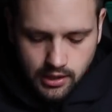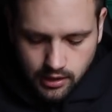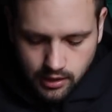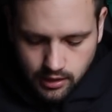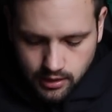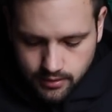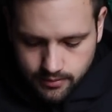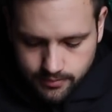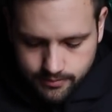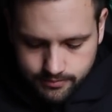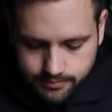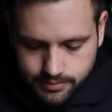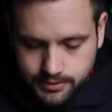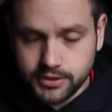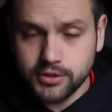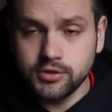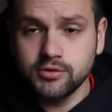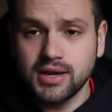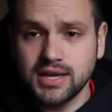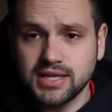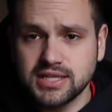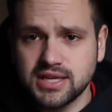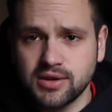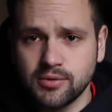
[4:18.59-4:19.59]
Um, but
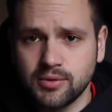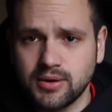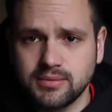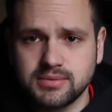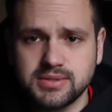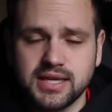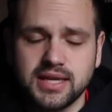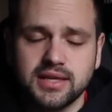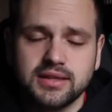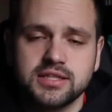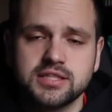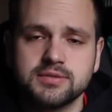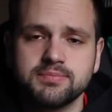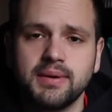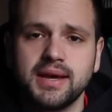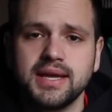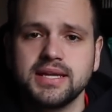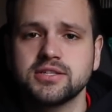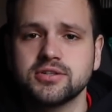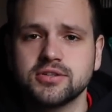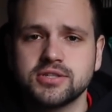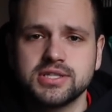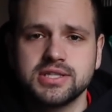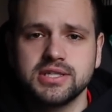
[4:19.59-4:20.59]
you guys get what I'm saying. The
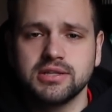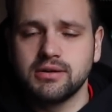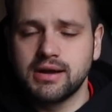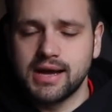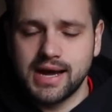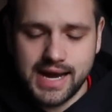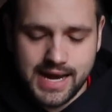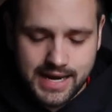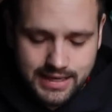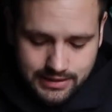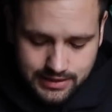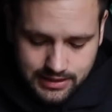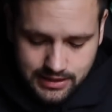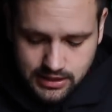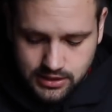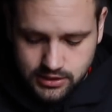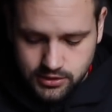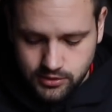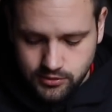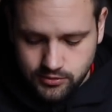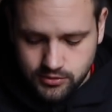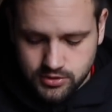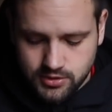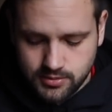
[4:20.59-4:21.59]
spikes are still highly
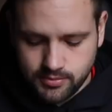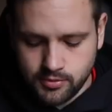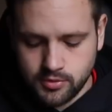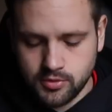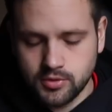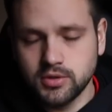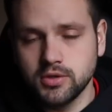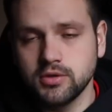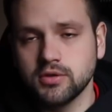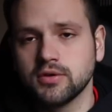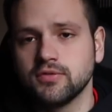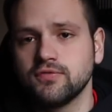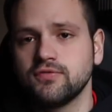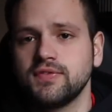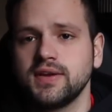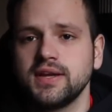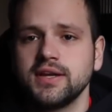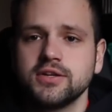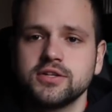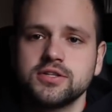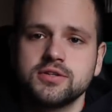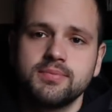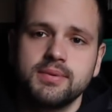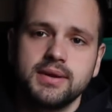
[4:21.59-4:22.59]
usable. You can
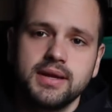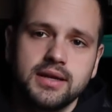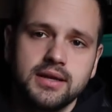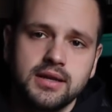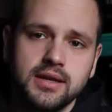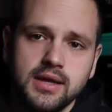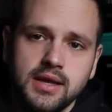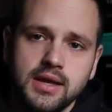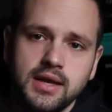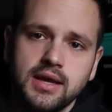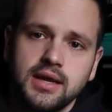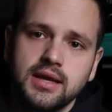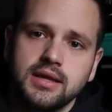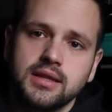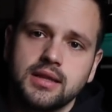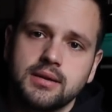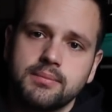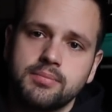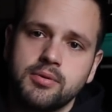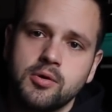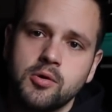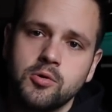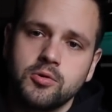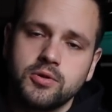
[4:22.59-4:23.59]
finger spin and
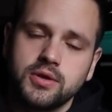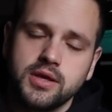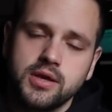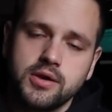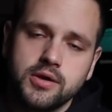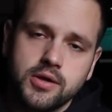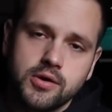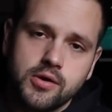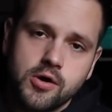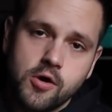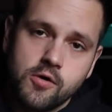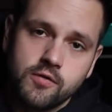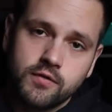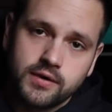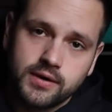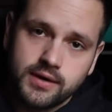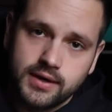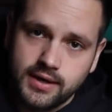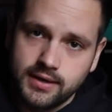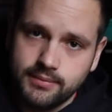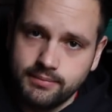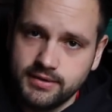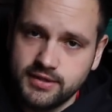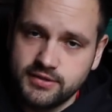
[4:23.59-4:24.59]
then pull the yo-yo
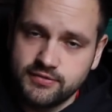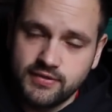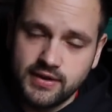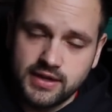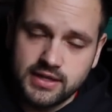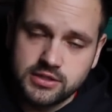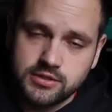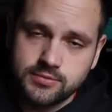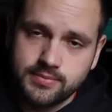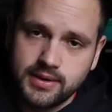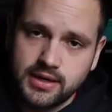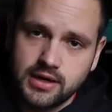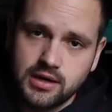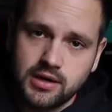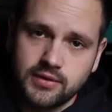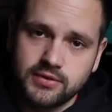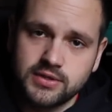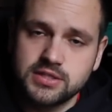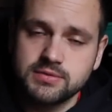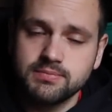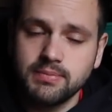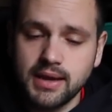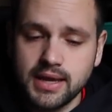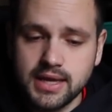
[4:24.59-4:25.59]
over and be finger spinning on
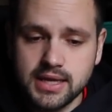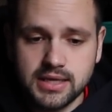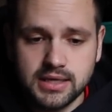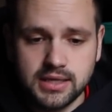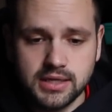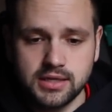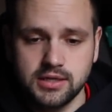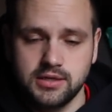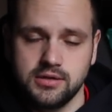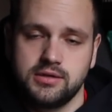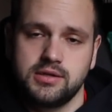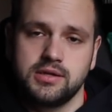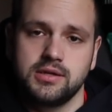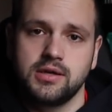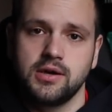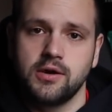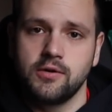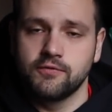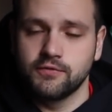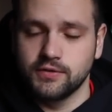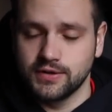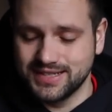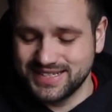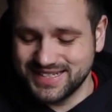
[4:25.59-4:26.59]
the spike. Good to
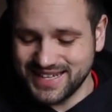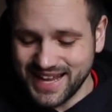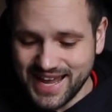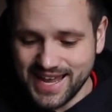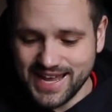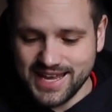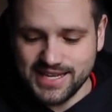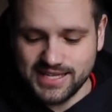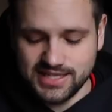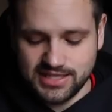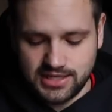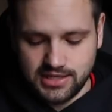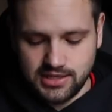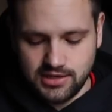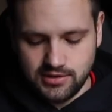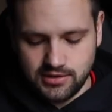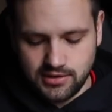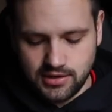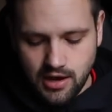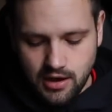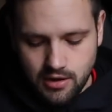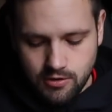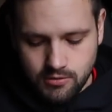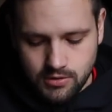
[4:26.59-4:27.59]
go for days, you
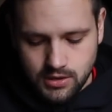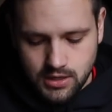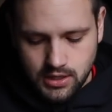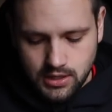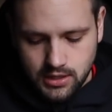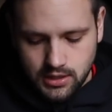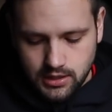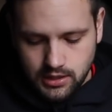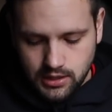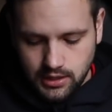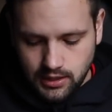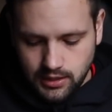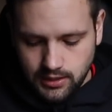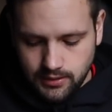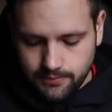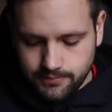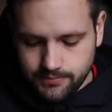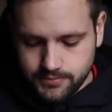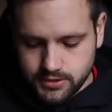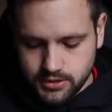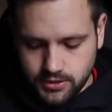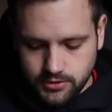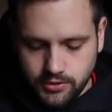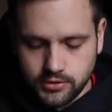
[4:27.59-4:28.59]
know.
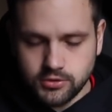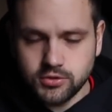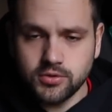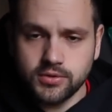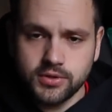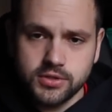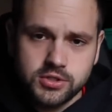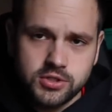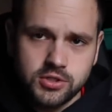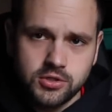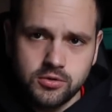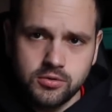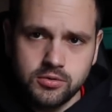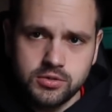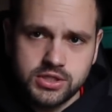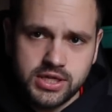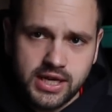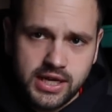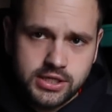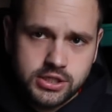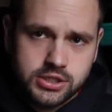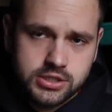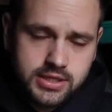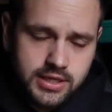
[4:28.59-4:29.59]
Um, so those are the two
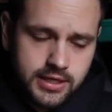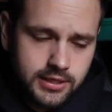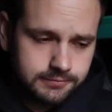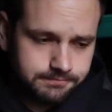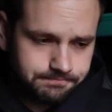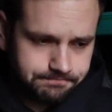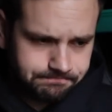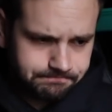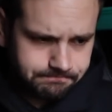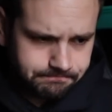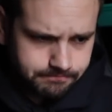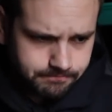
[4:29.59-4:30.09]
changes there.